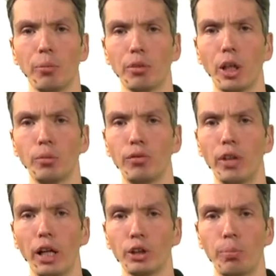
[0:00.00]

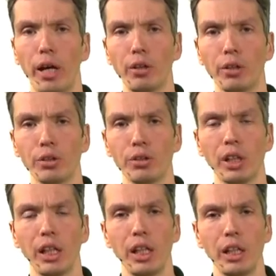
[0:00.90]
camouflage patterns?
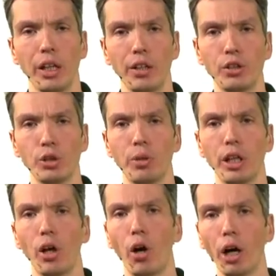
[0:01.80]
And this is
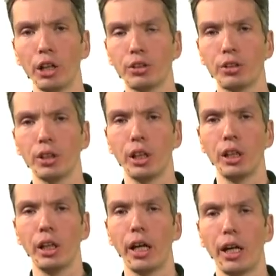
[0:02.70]
where art
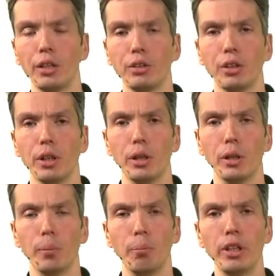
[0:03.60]
and
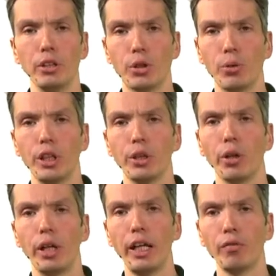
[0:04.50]
military or
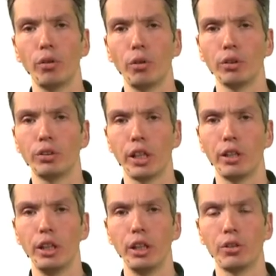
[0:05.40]
naval
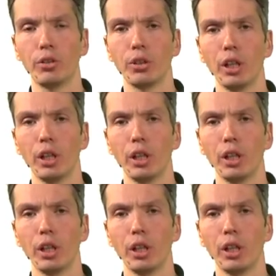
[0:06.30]
techniques